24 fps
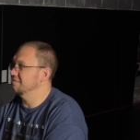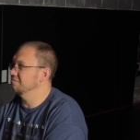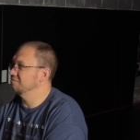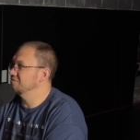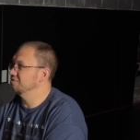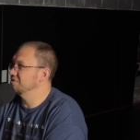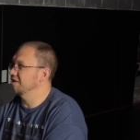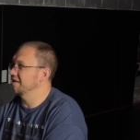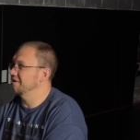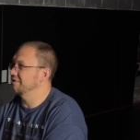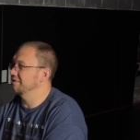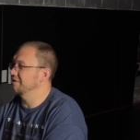I'm
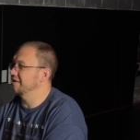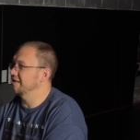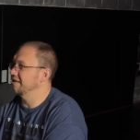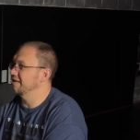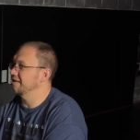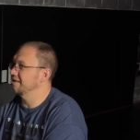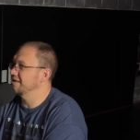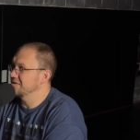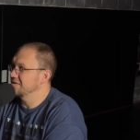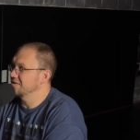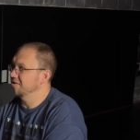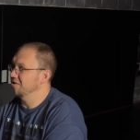trying to
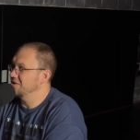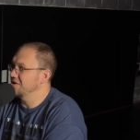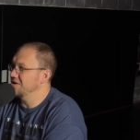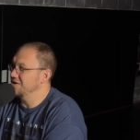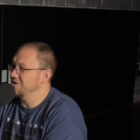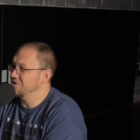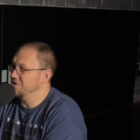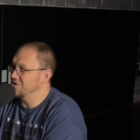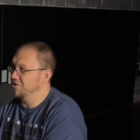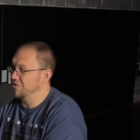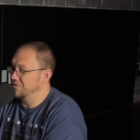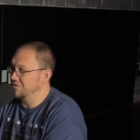think.
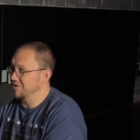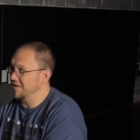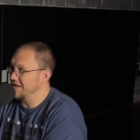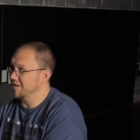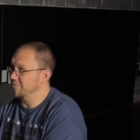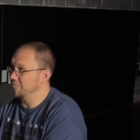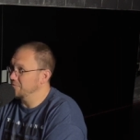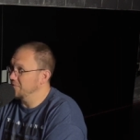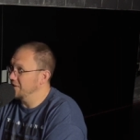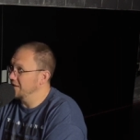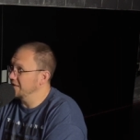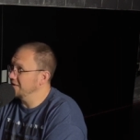You don't like
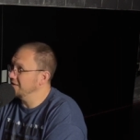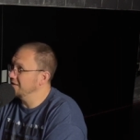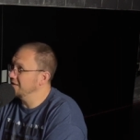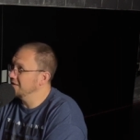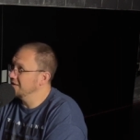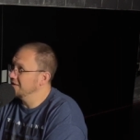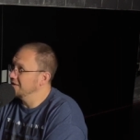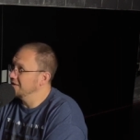mud,